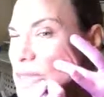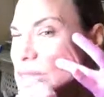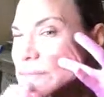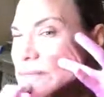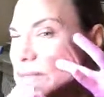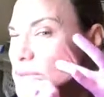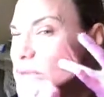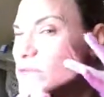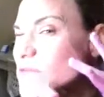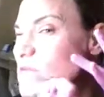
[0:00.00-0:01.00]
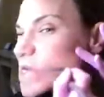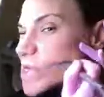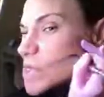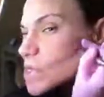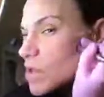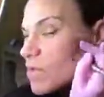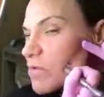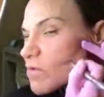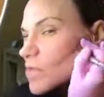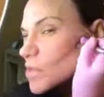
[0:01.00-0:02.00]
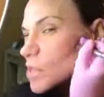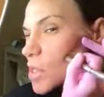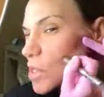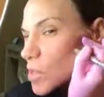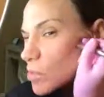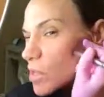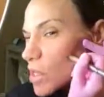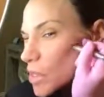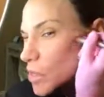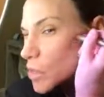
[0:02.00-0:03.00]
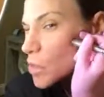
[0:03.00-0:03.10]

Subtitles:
that's what everybody says. Feels good because